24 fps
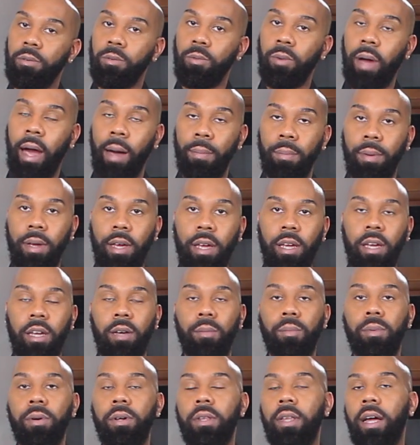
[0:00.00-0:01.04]
wrapping
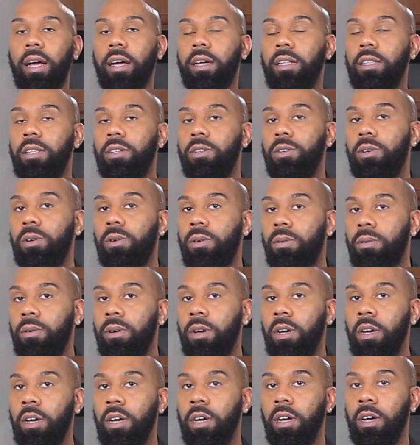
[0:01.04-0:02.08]
and put like a little
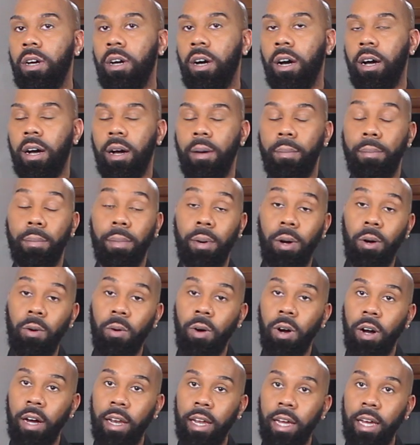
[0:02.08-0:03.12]
bow
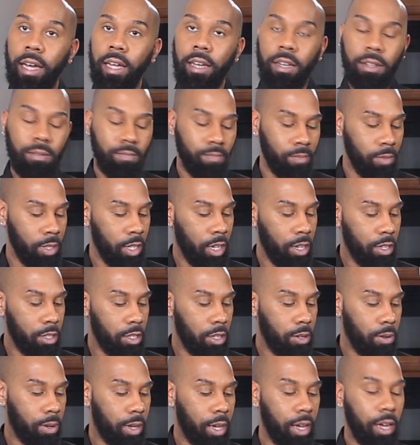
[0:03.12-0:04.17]
on it.
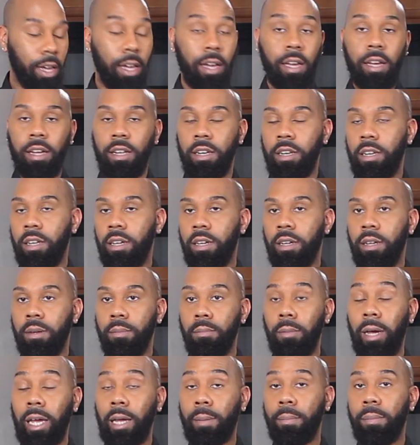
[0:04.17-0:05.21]
You can
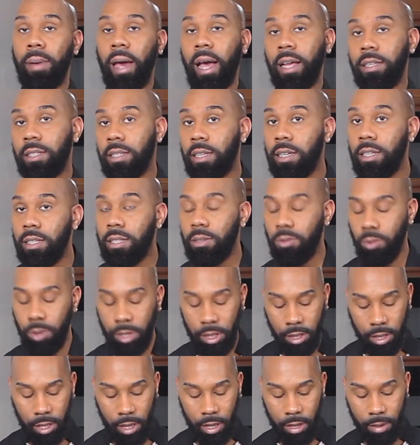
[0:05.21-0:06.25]
make baskets
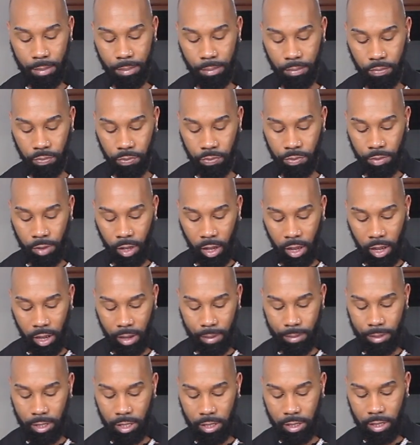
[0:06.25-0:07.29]
with them.
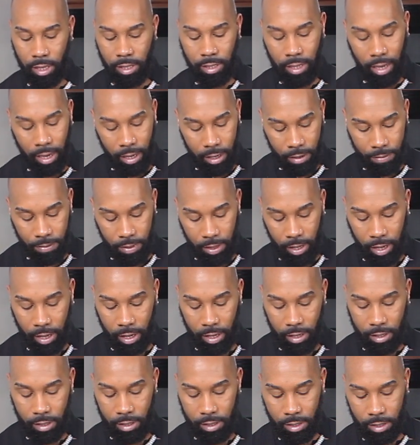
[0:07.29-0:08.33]
Just a ton of
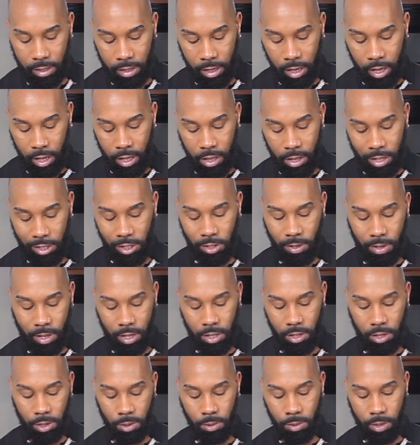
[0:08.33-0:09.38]
things that you
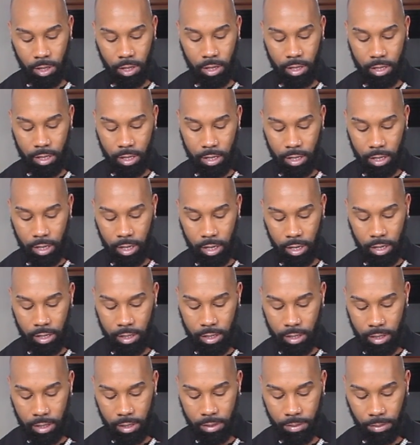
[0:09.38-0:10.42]
can do with these
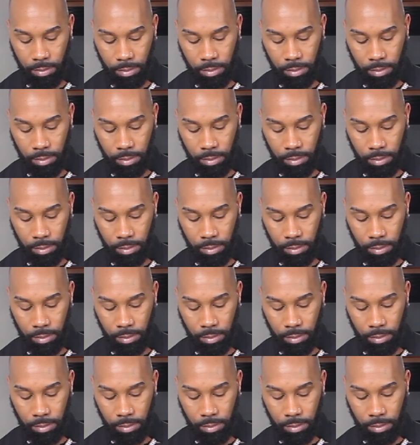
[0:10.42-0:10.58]
cookies.